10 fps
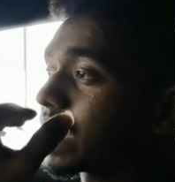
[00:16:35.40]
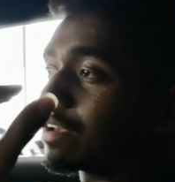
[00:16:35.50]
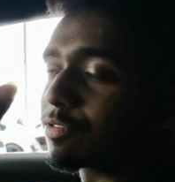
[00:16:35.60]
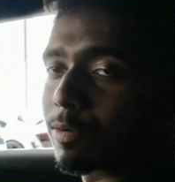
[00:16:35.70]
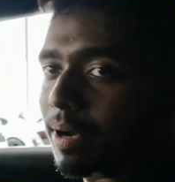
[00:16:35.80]

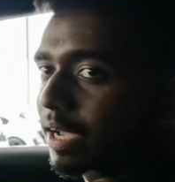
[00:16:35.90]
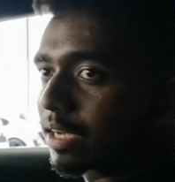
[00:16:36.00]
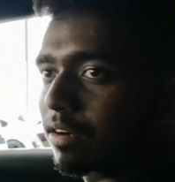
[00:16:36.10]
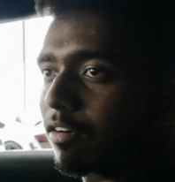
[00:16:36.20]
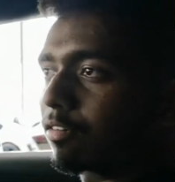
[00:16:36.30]
if you're buying
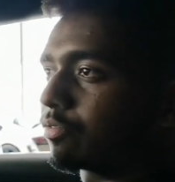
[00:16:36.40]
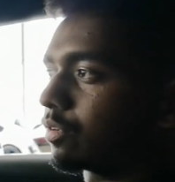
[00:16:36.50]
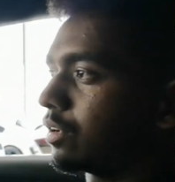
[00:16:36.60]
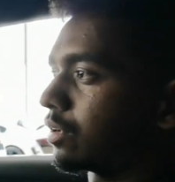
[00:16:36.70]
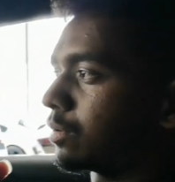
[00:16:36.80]
a car
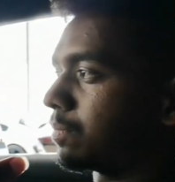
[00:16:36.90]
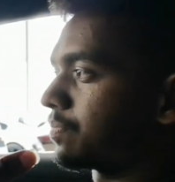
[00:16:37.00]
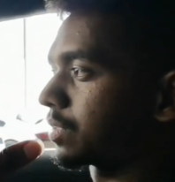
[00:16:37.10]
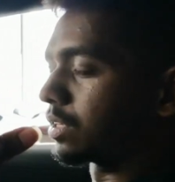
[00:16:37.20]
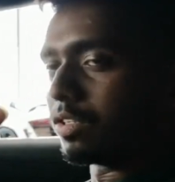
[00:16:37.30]
for your
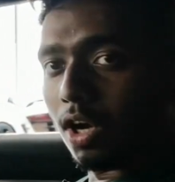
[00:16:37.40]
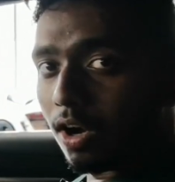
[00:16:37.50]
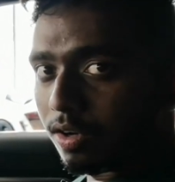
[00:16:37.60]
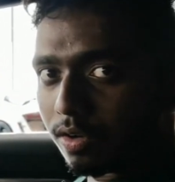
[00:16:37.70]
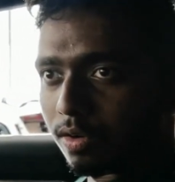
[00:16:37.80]

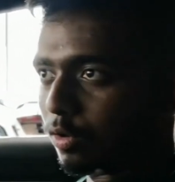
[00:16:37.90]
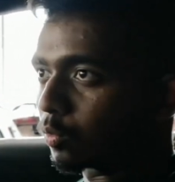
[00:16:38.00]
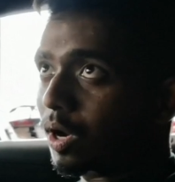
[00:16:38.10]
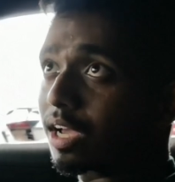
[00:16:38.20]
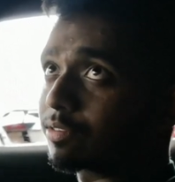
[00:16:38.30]
daughter or
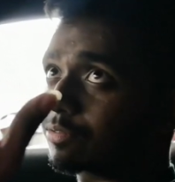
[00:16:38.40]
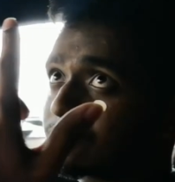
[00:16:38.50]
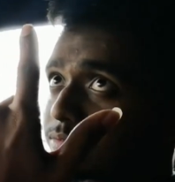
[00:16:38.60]
wife,